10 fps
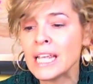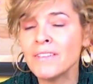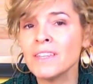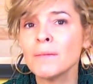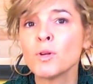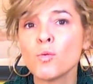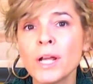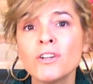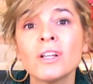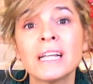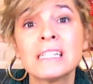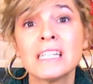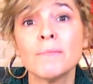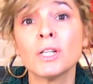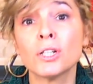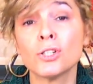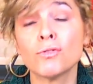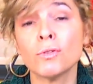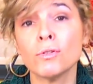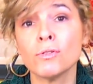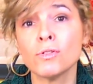giving them greater glycemic control.